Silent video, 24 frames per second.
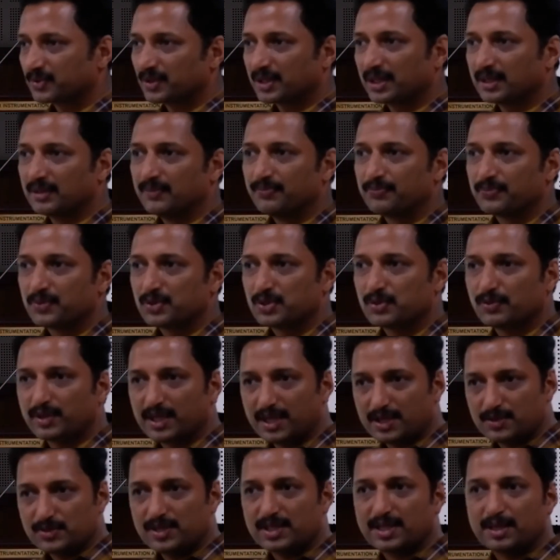Okay, so we
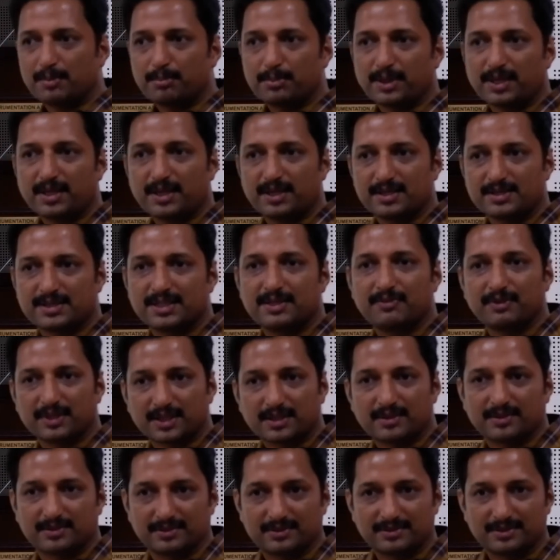can actually compare and see
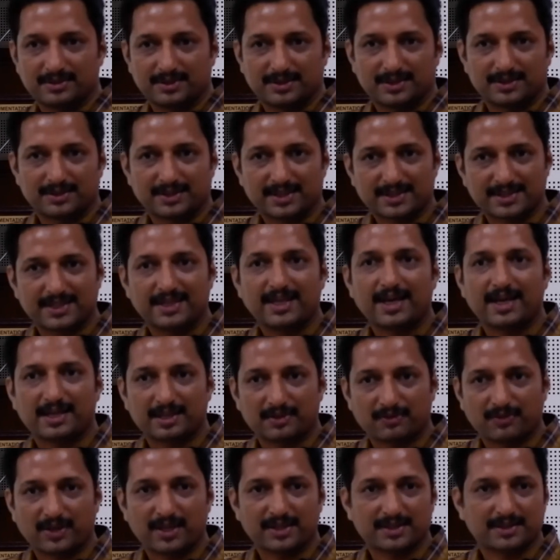whether there's any
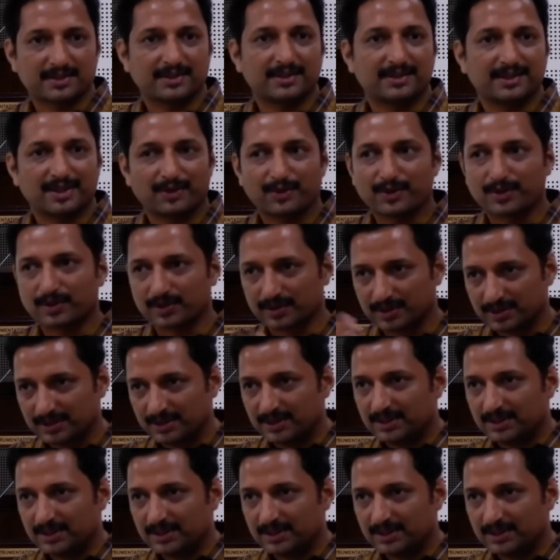artifact in our